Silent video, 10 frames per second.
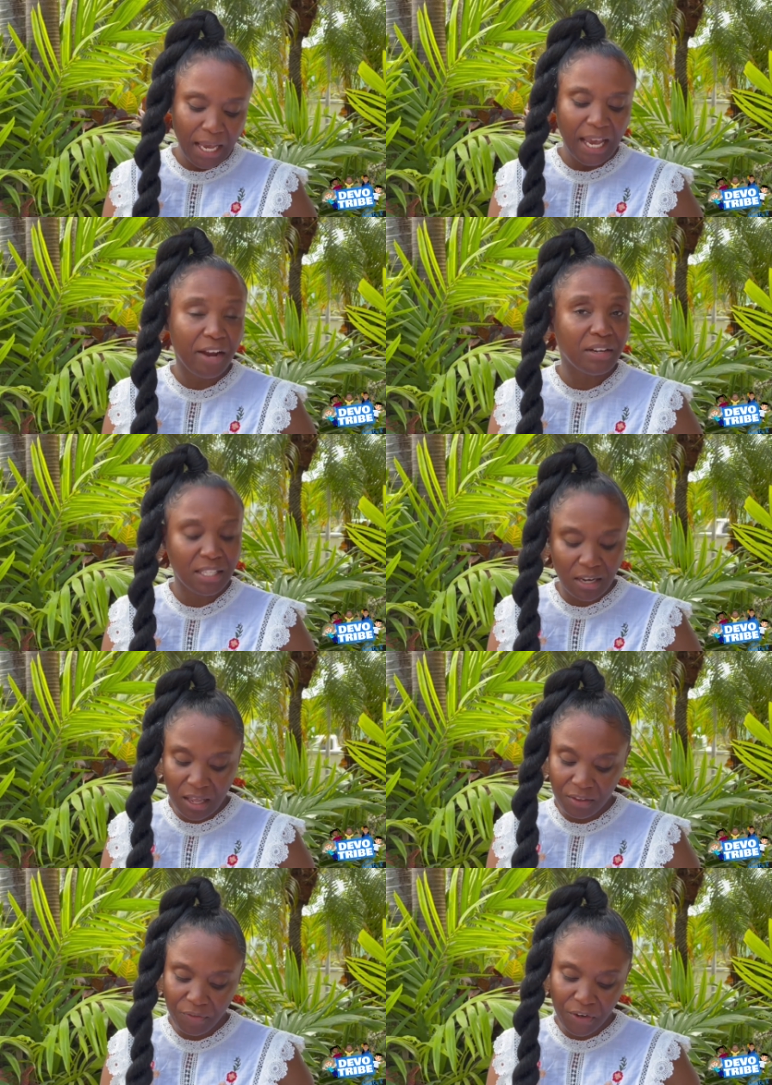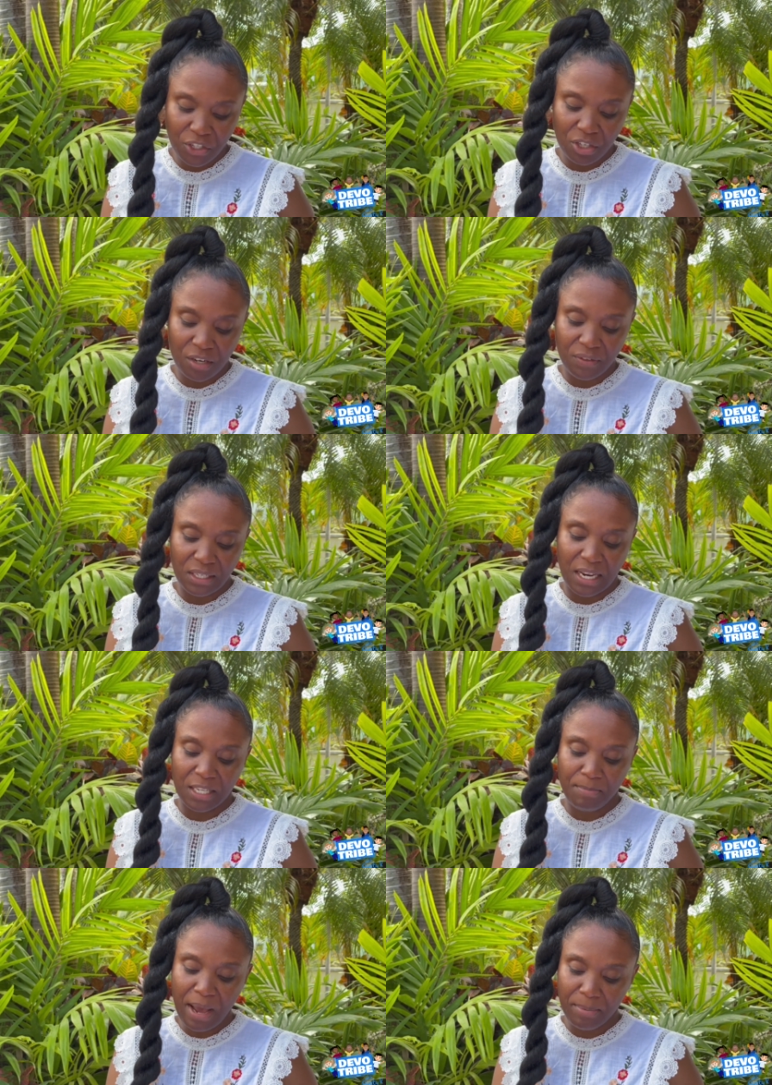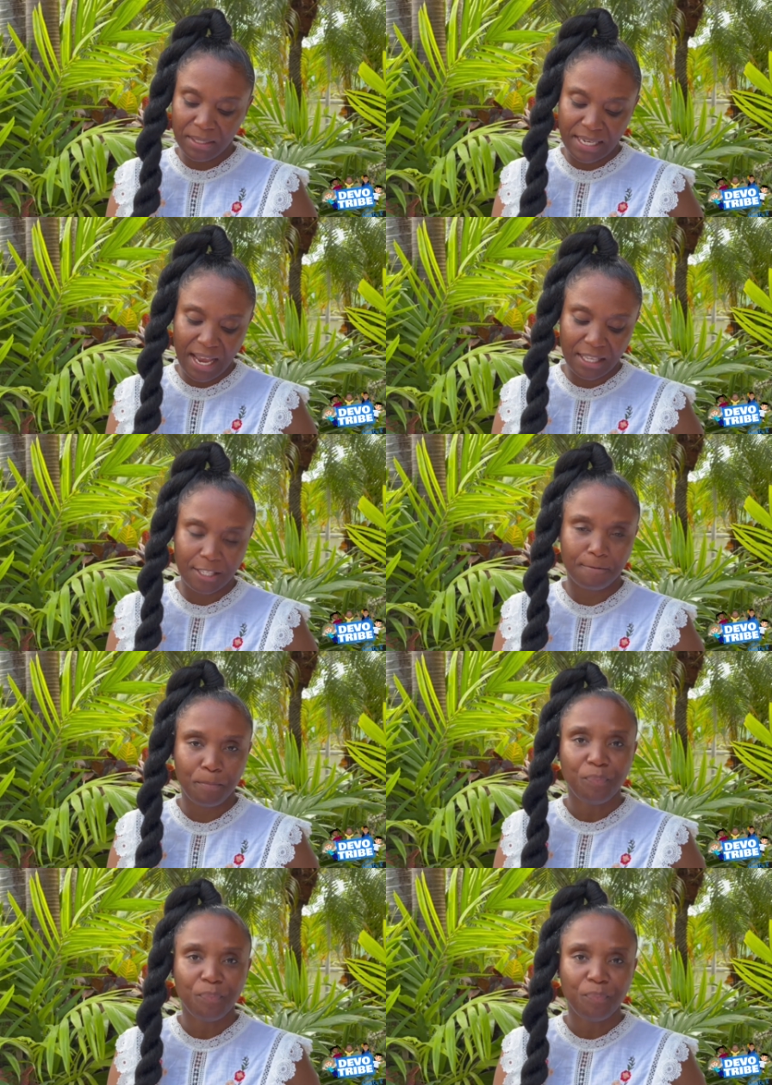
Here is another version of today's Bible text.